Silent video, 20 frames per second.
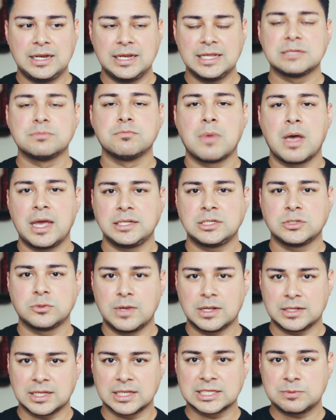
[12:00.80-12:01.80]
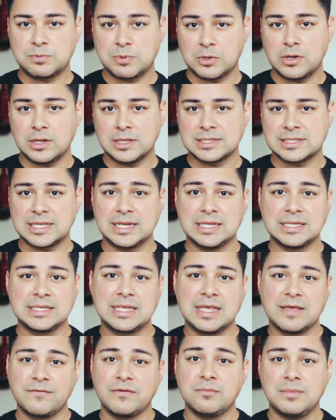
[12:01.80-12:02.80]
is my direct experience that is
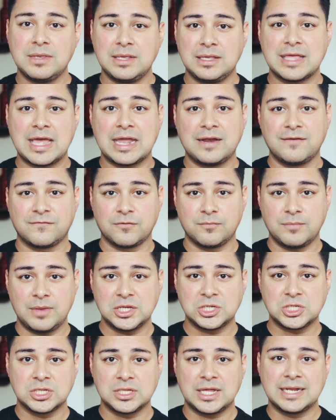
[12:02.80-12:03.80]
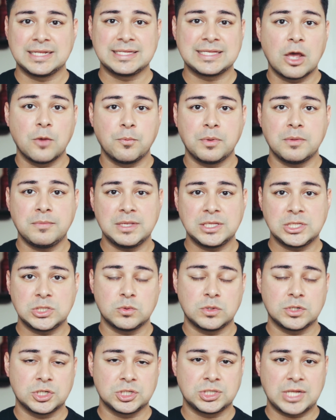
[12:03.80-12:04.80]
giving me that information, that is helping me
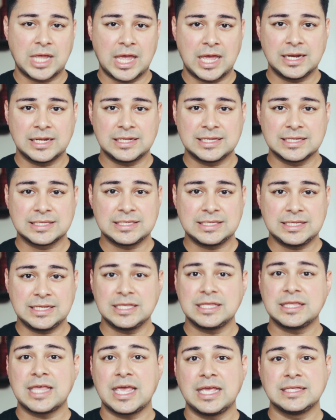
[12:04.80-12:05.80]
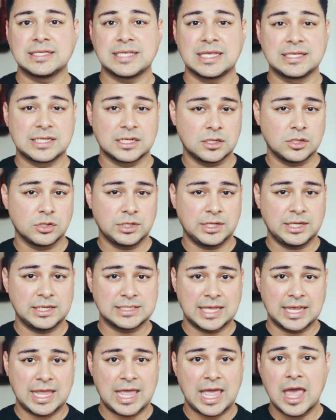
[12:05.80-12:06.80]
to understand and to see things as clearly
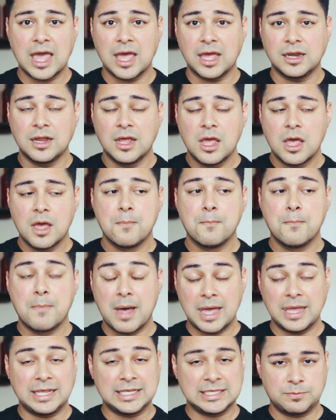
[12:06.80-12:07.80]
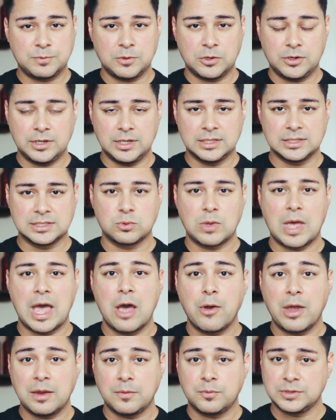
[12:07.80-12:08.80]
as I can. My experience,
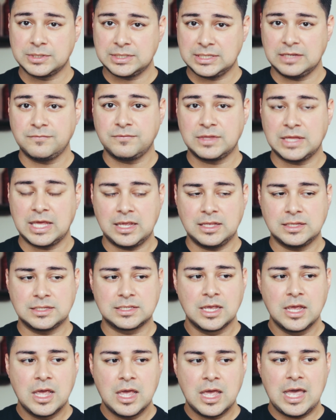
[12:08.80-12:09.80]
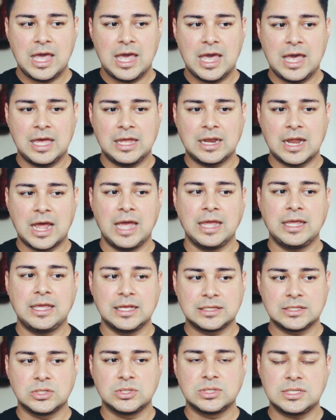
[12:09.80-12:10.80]
how I perceive things. And I
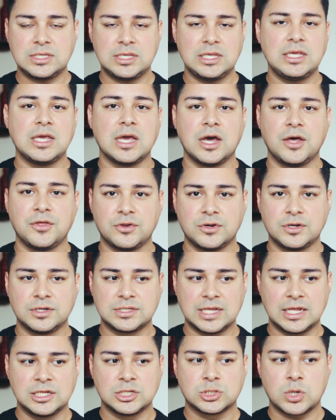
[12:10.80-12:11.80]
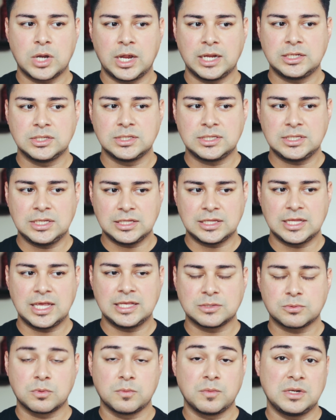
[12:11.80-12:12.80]
get to see others and try to see
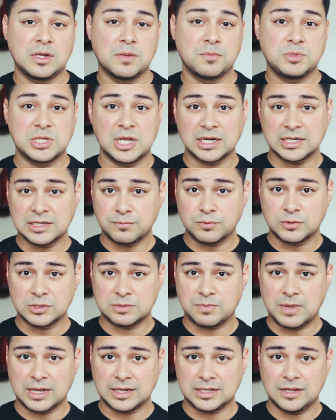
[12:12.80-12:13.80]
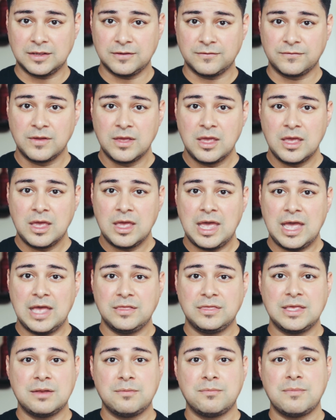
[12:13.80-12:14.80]
things from an objective perspective,
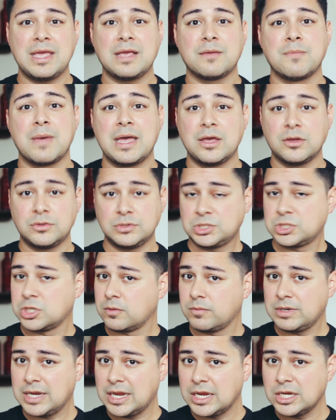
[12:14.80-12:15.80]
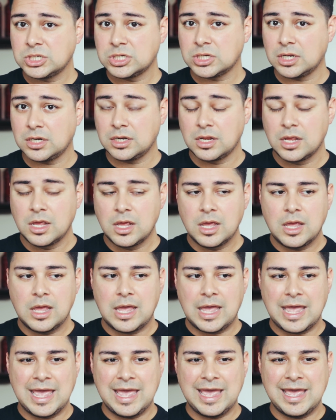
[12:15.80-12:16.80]
and then make my own determination.
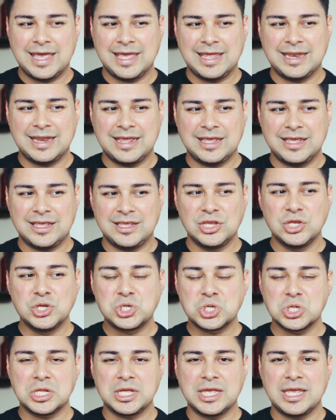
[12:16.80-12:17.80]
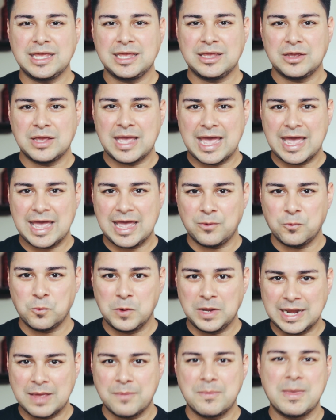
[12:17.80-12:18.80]
And usually,
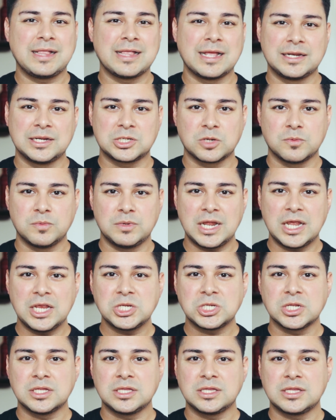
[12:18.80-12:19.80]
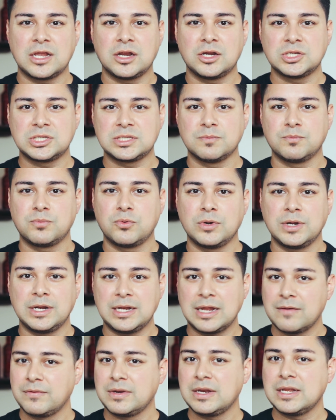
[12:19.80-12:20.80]
when I make that determination, there's
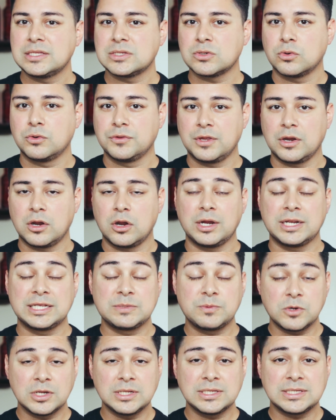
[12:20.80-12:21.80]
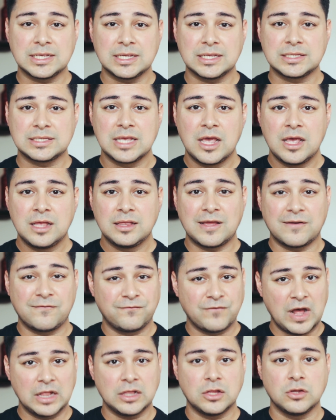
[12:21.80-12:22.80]
supporting evidence, or there are experiences that
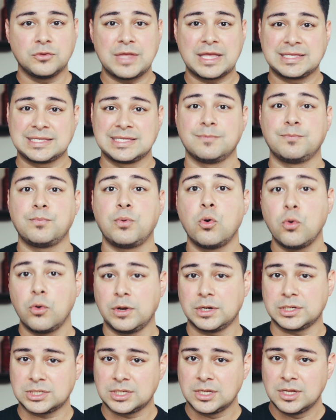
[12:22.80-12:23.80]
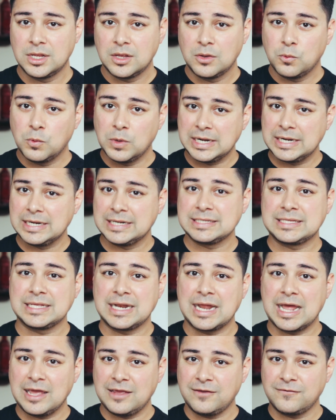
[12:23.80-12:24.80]
follow that support what it is
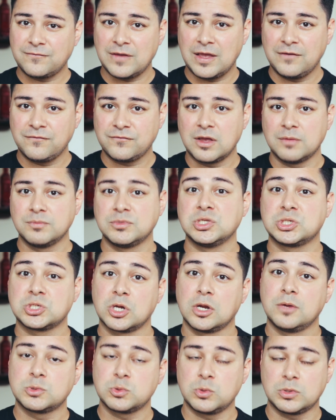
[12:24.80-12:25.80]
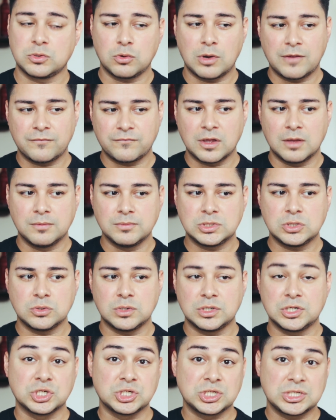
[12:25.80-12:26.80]
that I've come to terms with, or I've come
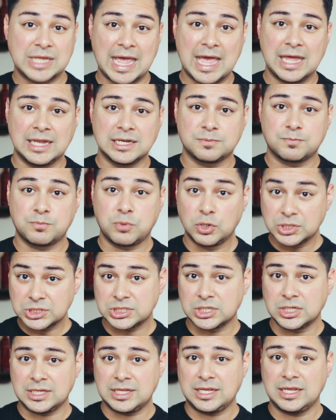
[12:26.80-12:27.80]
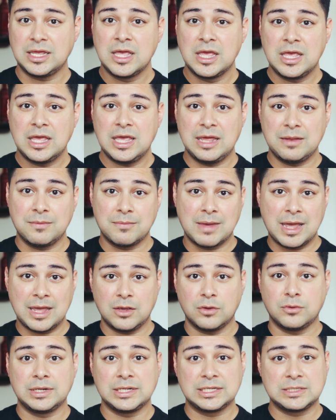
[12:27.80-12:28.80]
to understand personally in
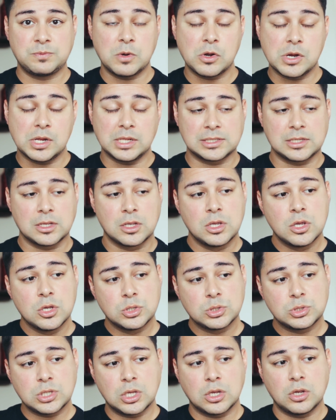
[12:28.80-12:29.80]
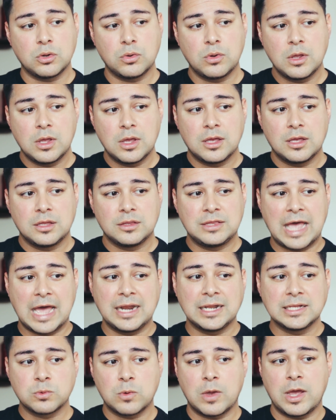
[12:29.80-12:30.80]
my own experience. So
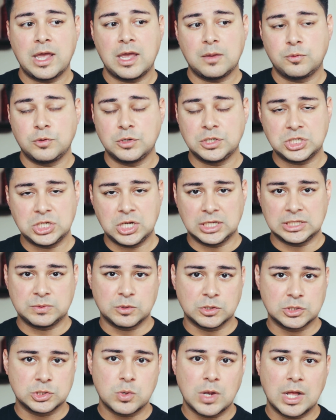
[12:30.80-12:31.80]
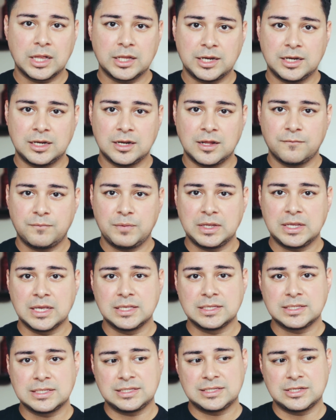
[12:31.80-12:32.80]
that is why I appreciate spirituality enough,
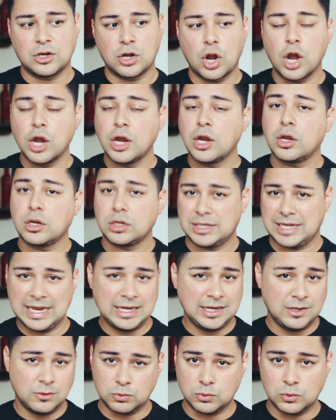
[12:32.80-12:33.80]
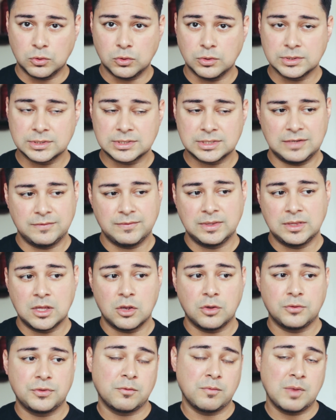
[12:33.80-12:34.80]
because there aren't any rules, even
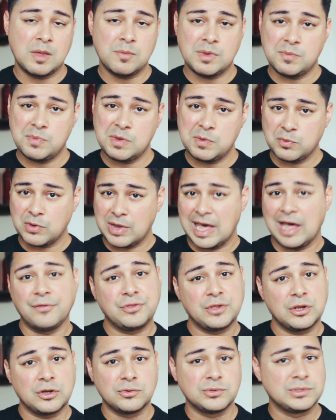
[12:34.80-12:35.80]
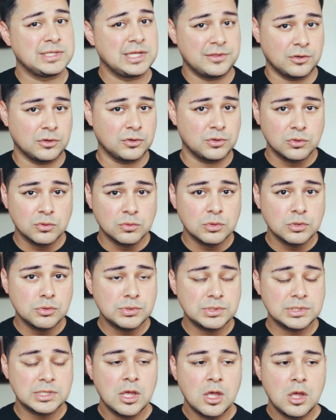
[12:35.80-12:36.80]
though there may be people out there who say they're
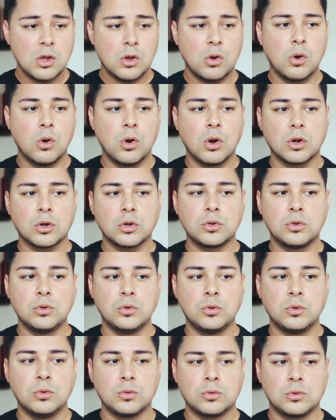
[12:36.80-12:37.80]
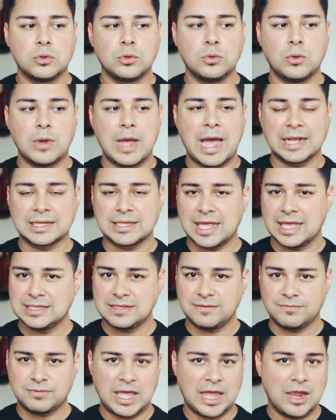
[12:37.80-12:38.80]
gurus, or who act
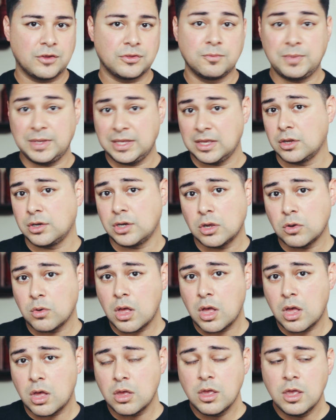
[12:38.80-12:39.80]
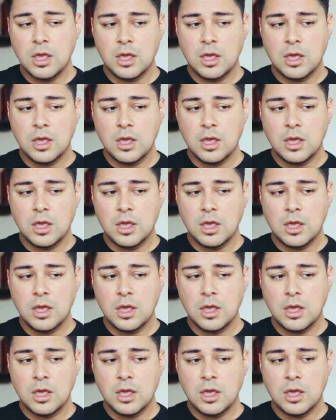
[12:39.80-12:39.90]
as if they are the be-all know-all,